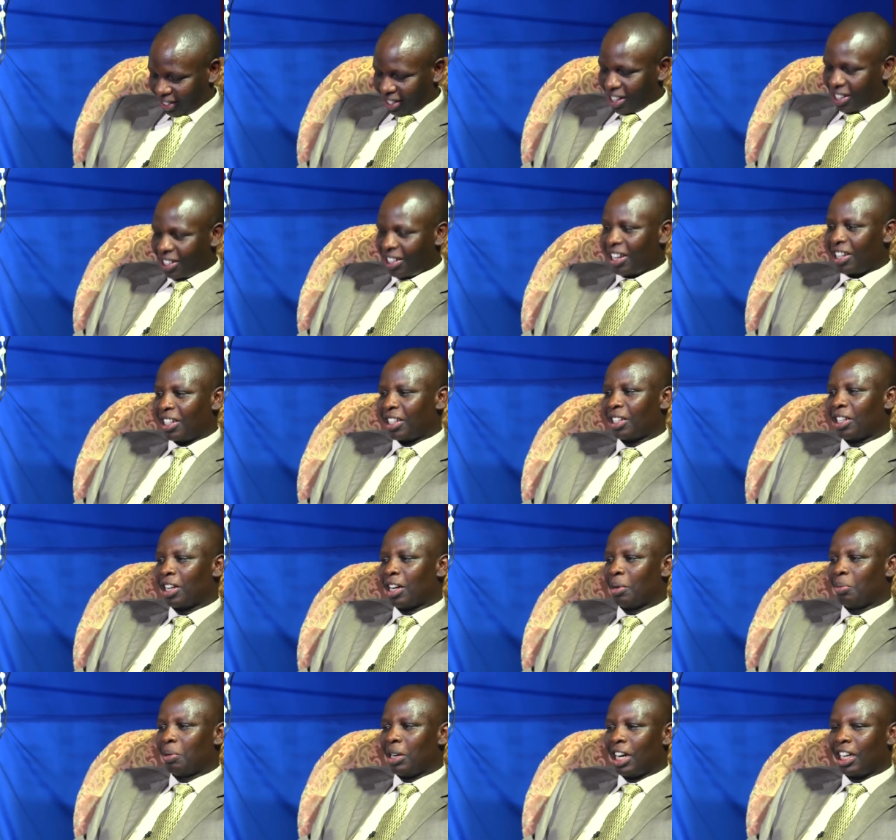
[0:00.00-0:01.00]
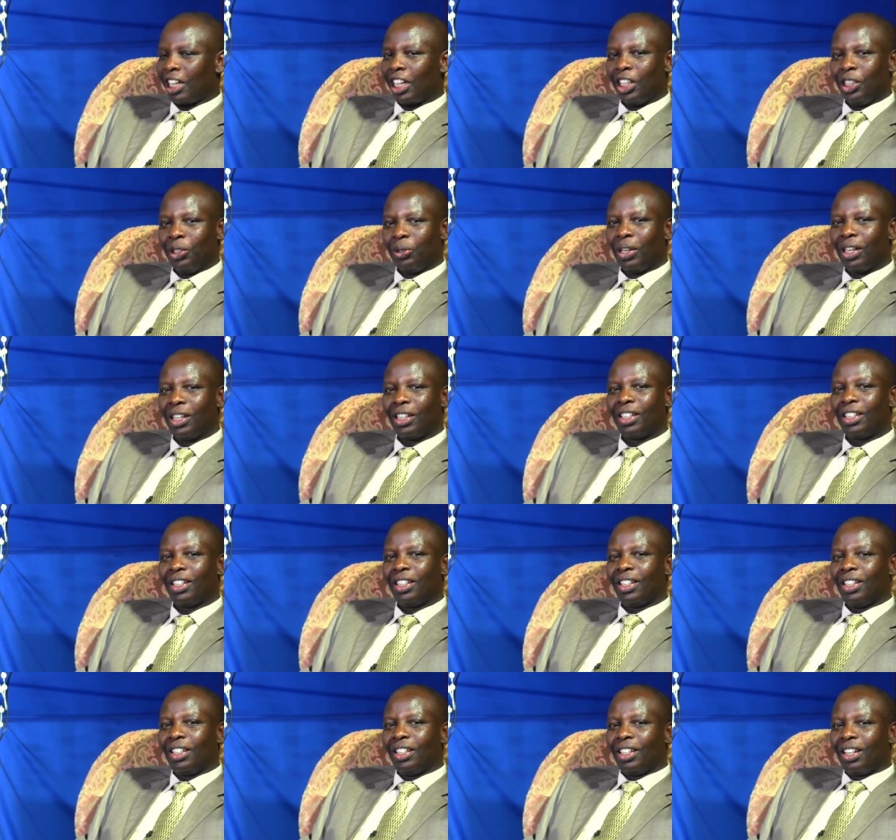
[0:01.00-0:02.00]
Asante sana Bwana Kenywa.
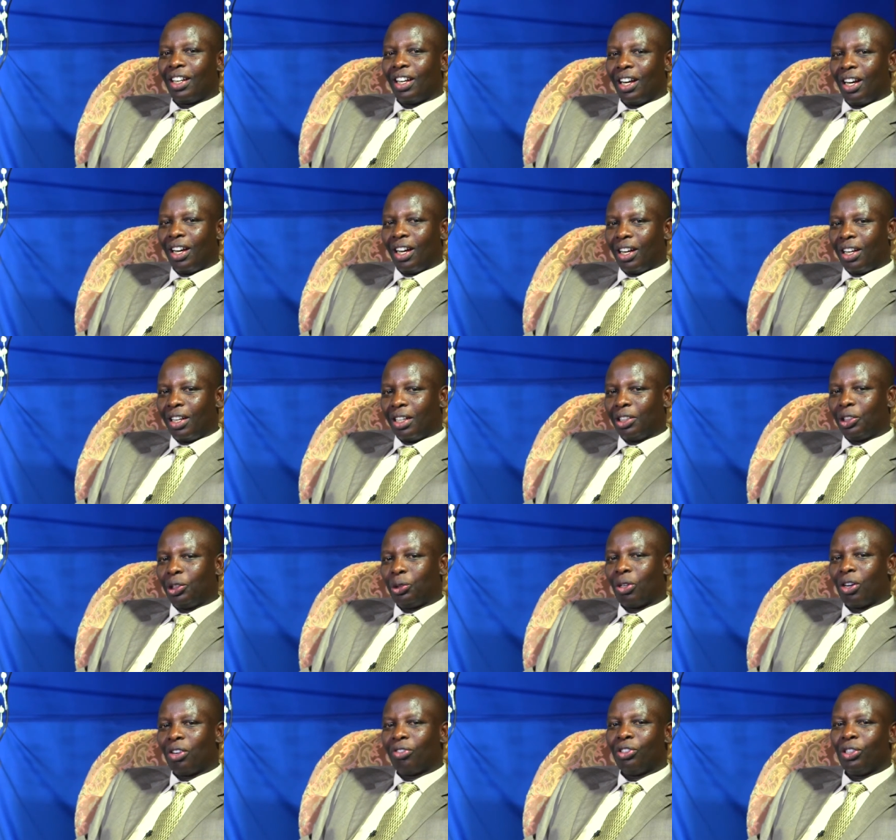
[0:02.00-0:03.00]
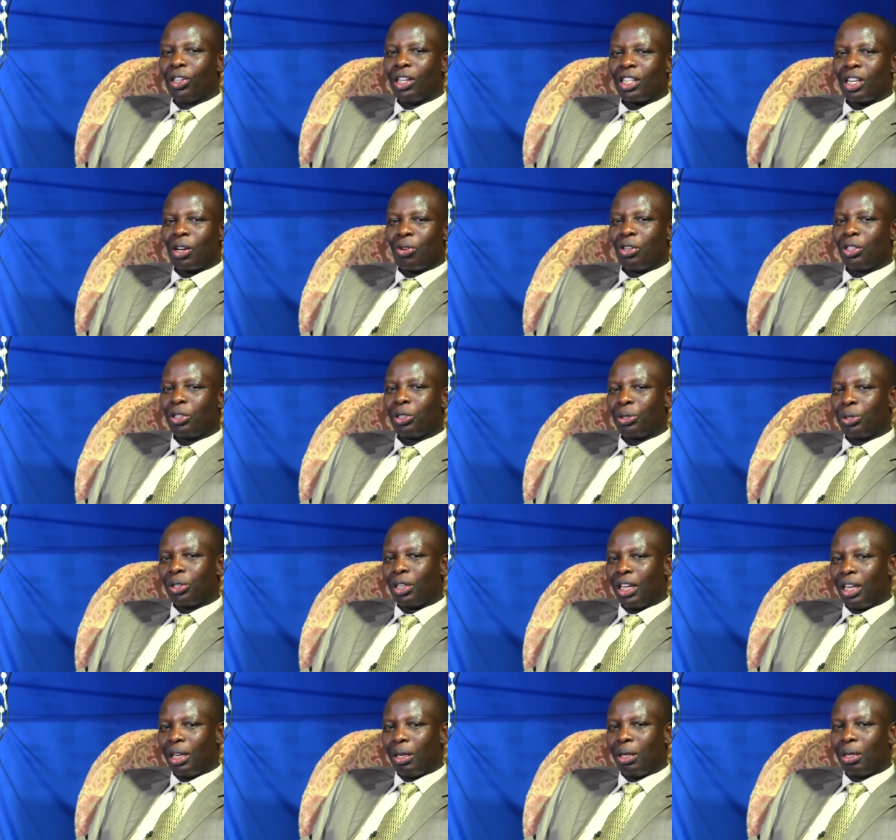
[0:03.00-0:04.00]
To our viewers, I want to
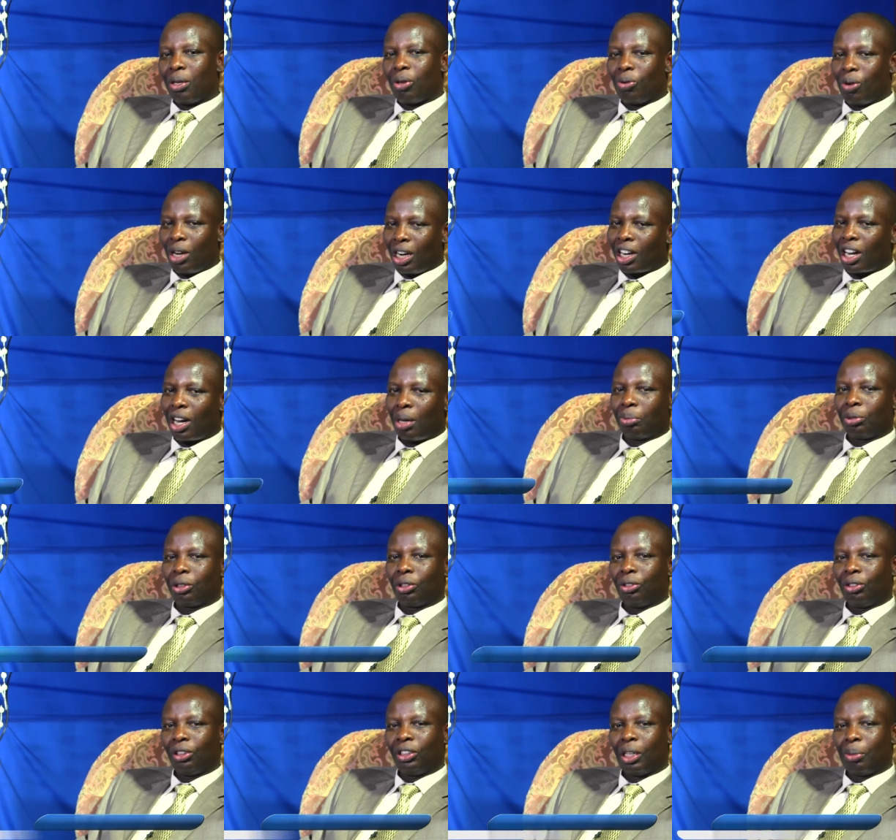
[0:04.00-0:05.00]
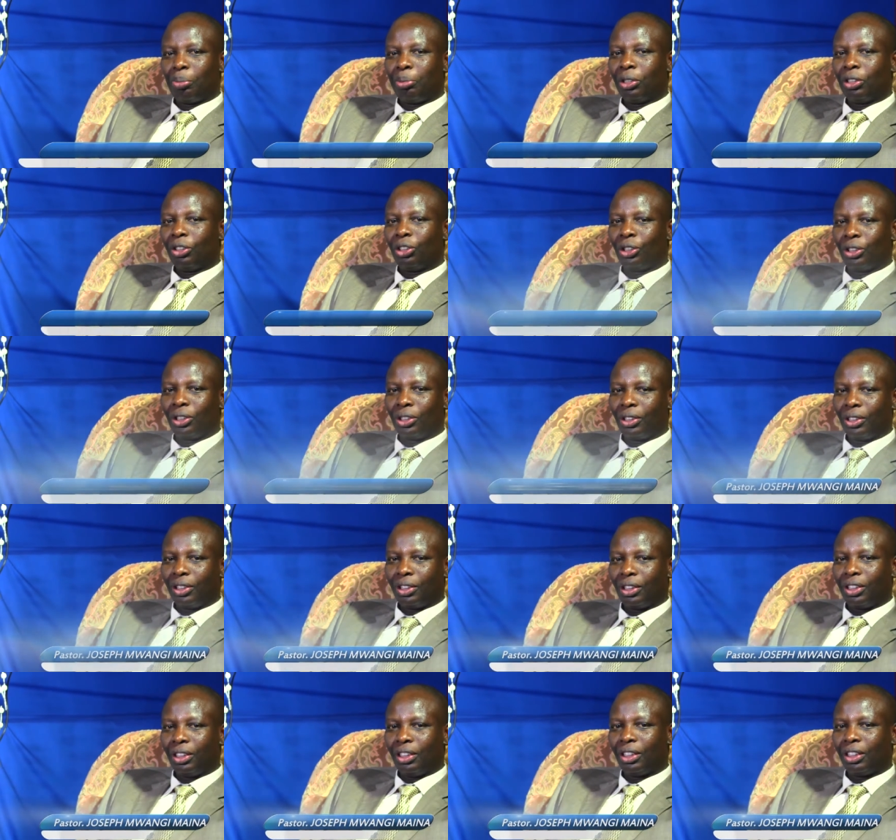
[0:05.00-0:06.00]
say welcome to Champion Show.
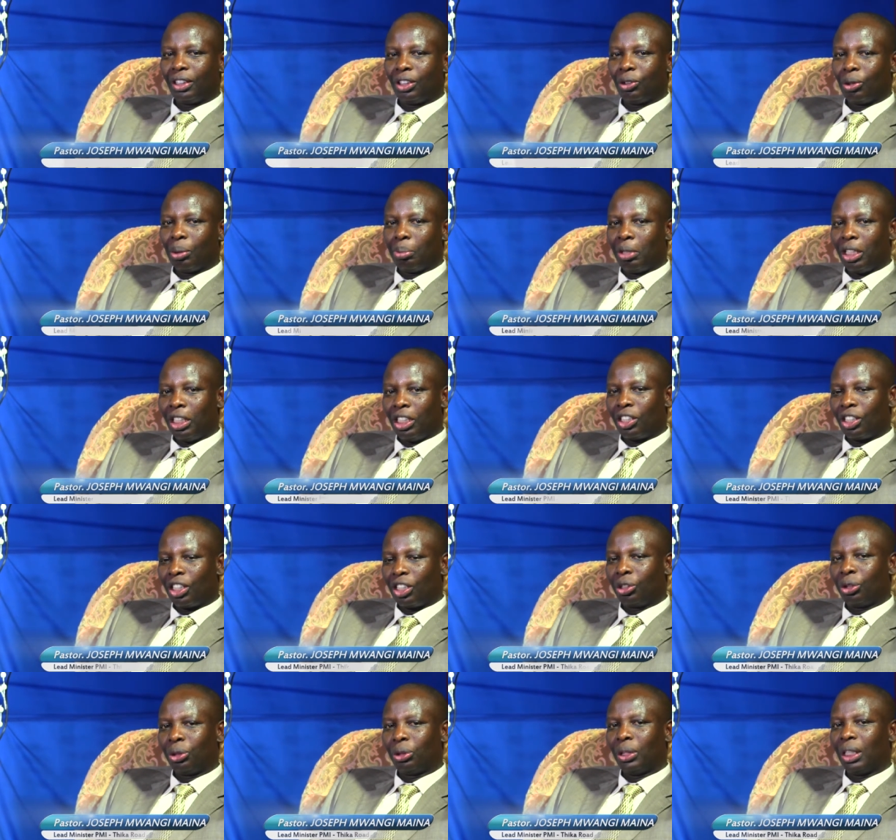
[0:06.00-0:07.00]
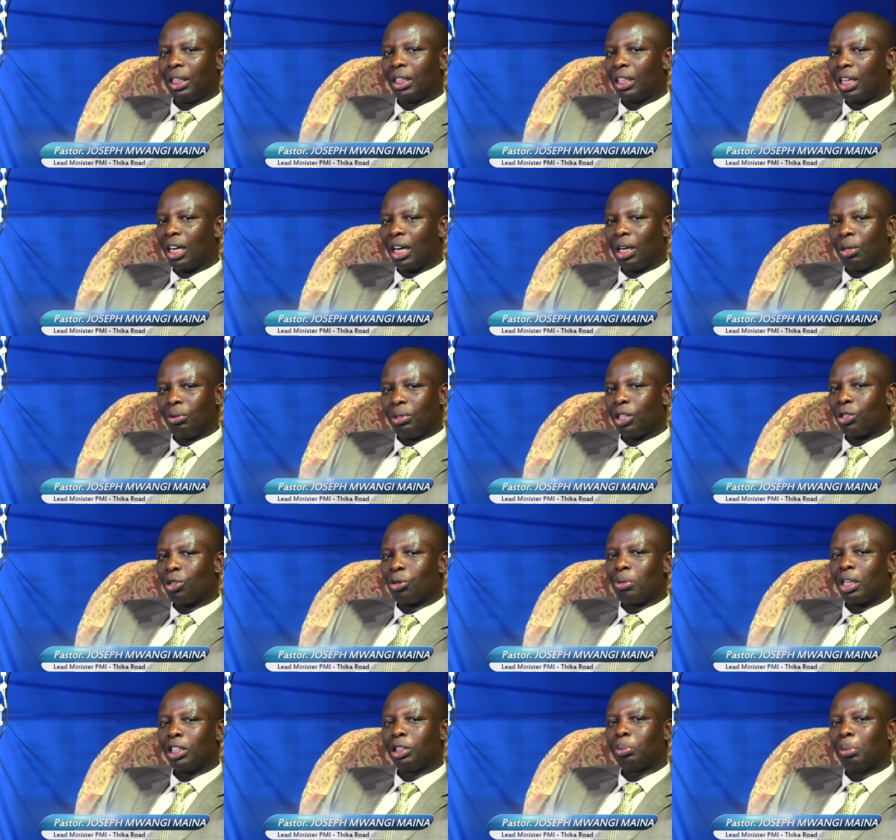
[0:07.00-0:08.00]
This is your minister show, and we are
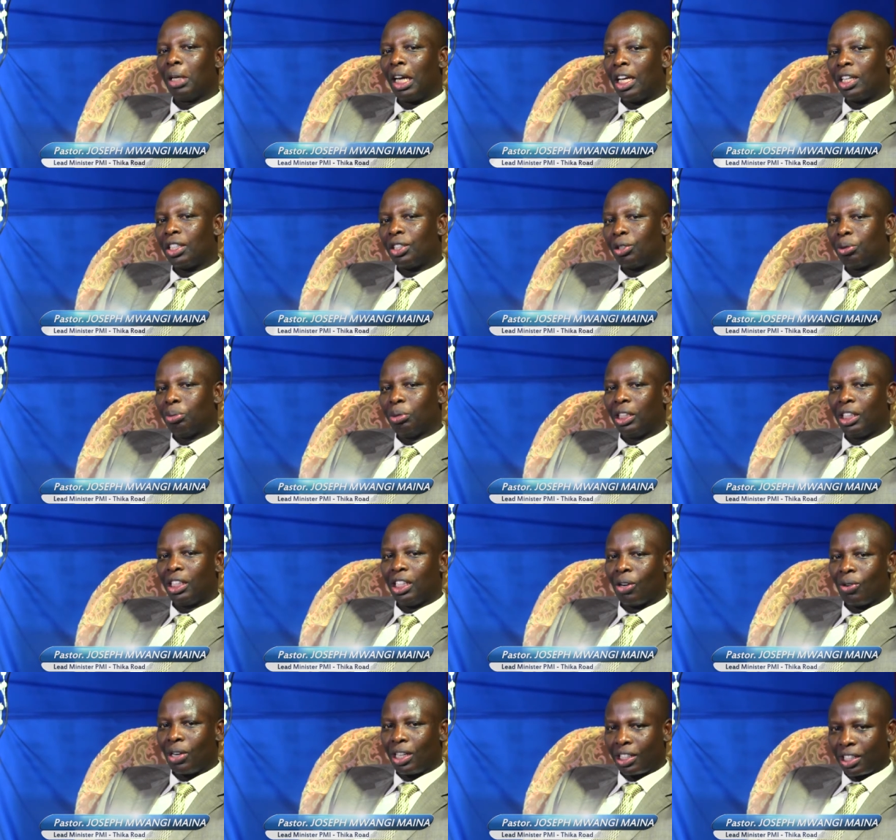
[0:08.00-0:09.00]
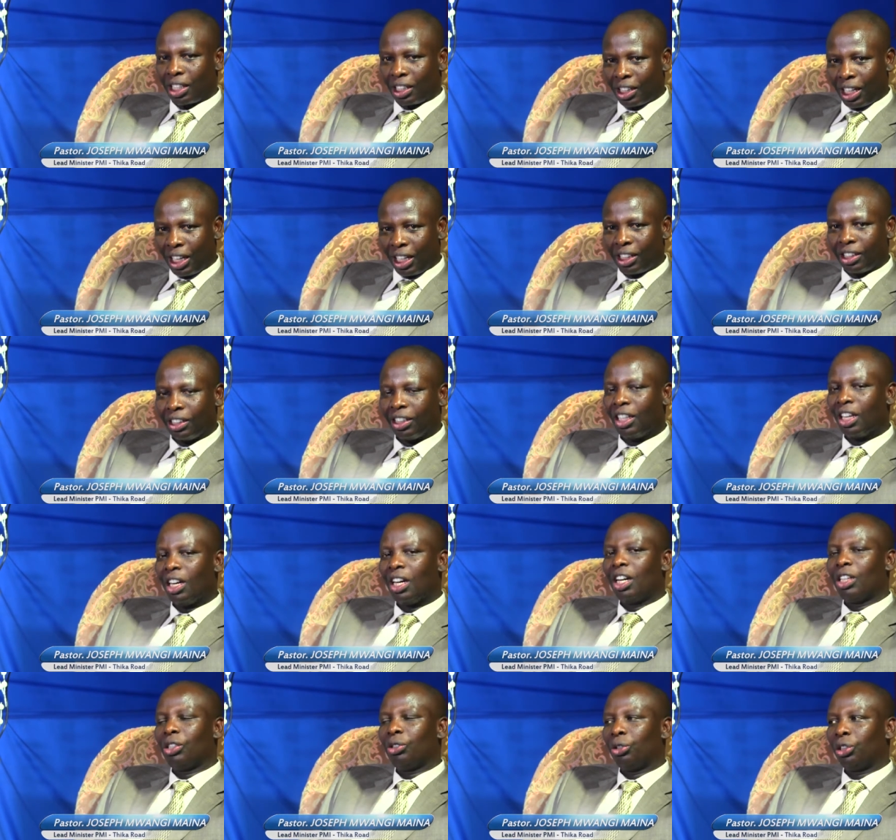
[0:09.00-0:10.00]
so much blessed to be here once again
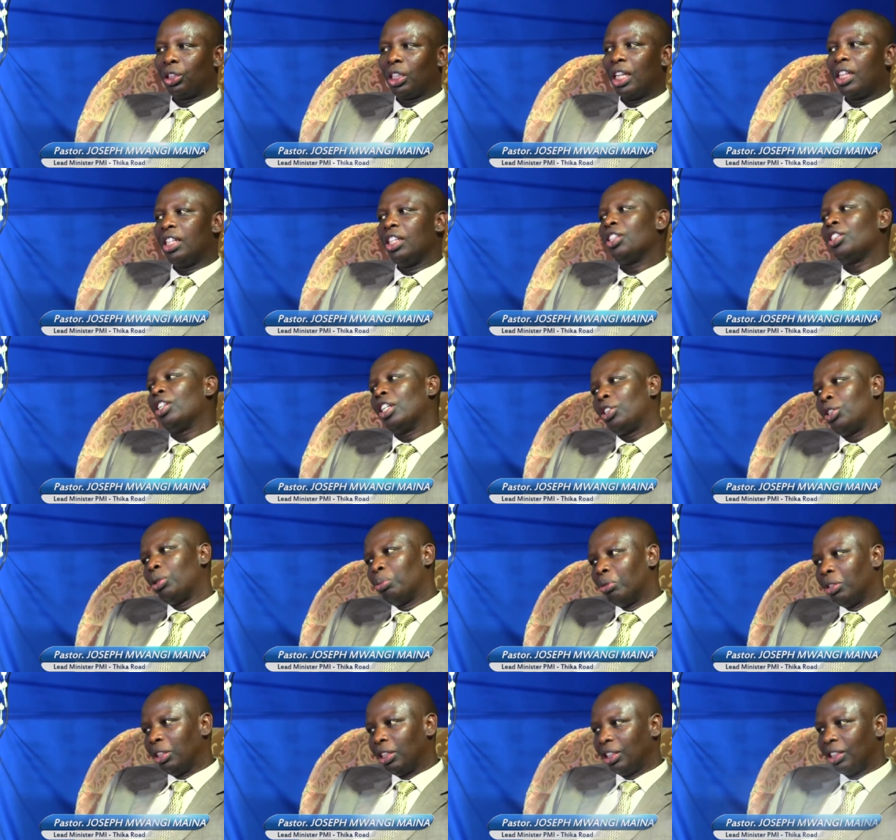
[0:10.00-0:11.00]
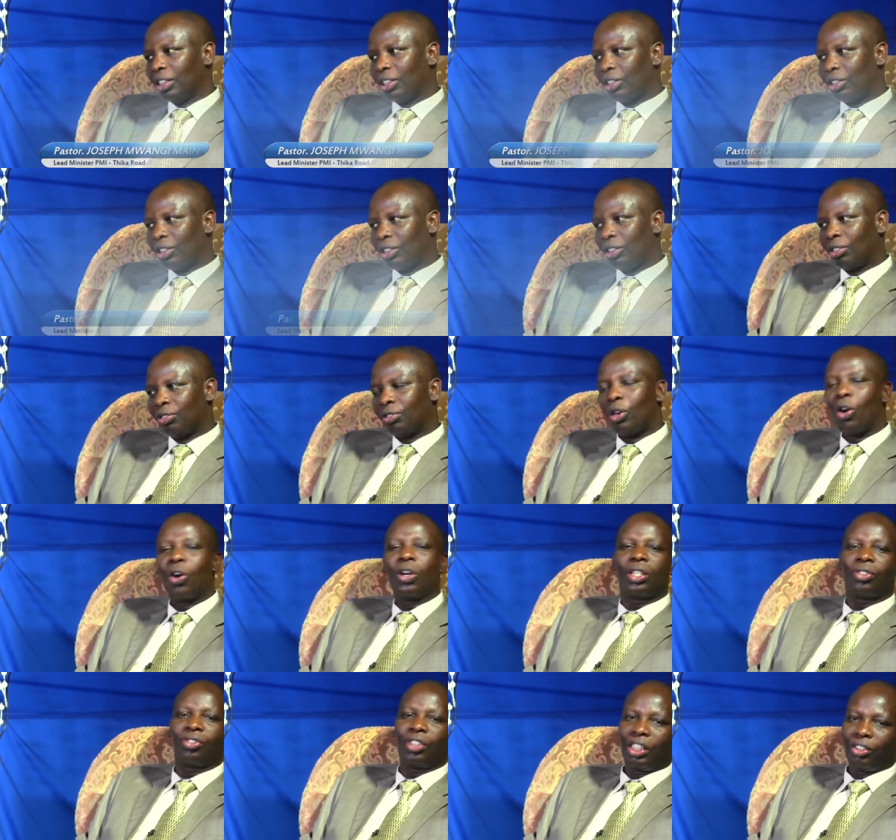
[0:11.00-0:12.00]
to share this testimony of
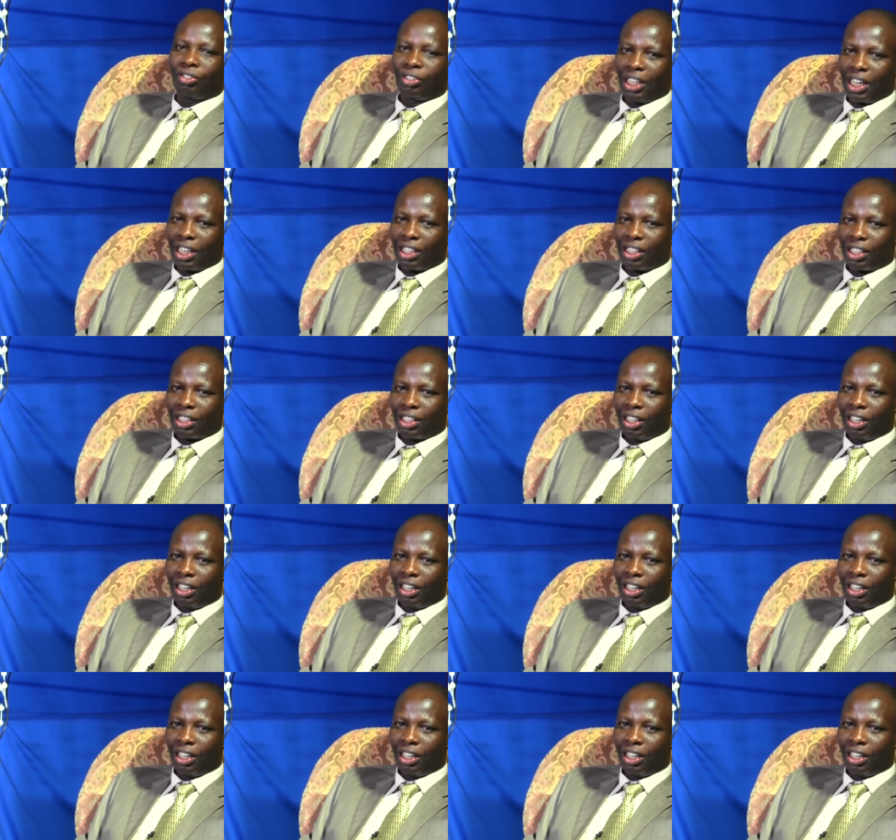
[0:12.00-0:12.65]
God's faithfulness.